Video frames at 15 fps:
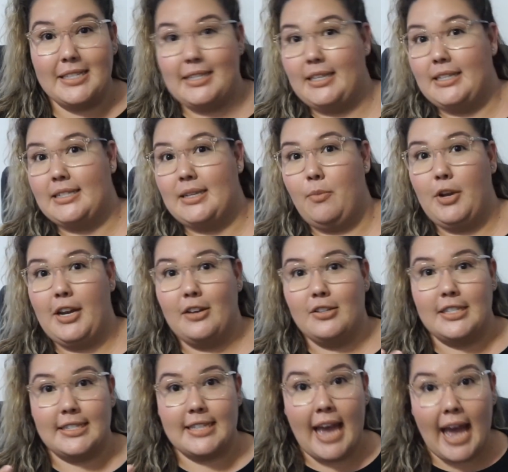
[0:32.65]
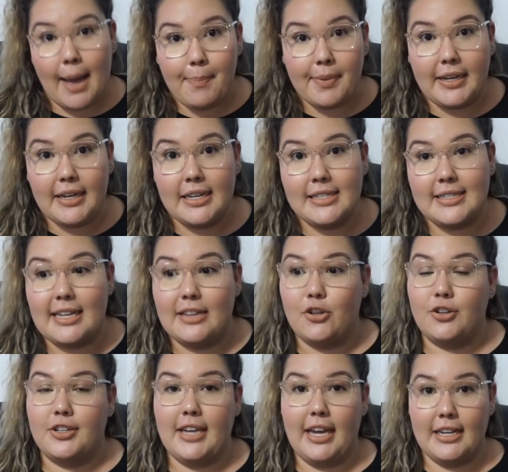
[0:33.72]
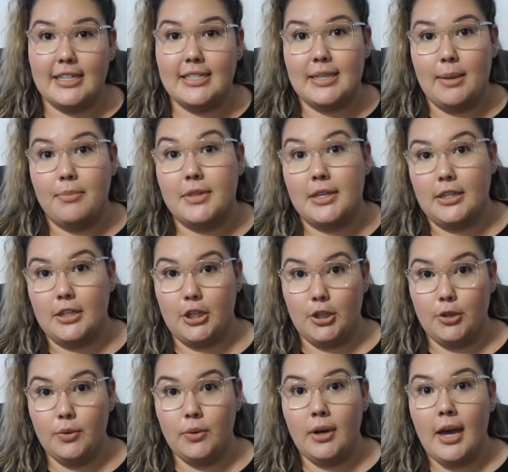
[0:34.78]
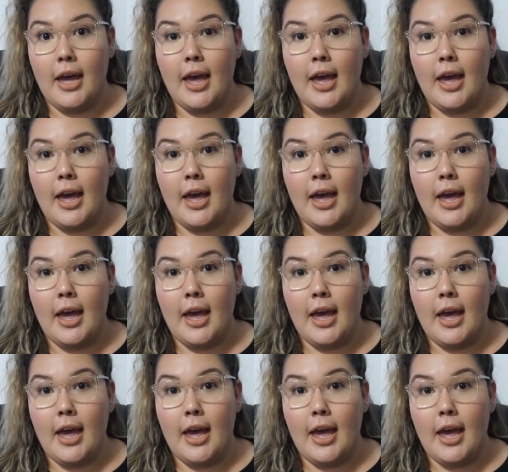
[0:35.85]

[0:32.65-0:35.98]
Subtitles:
seeing someone else's happiness, that they're getting something new,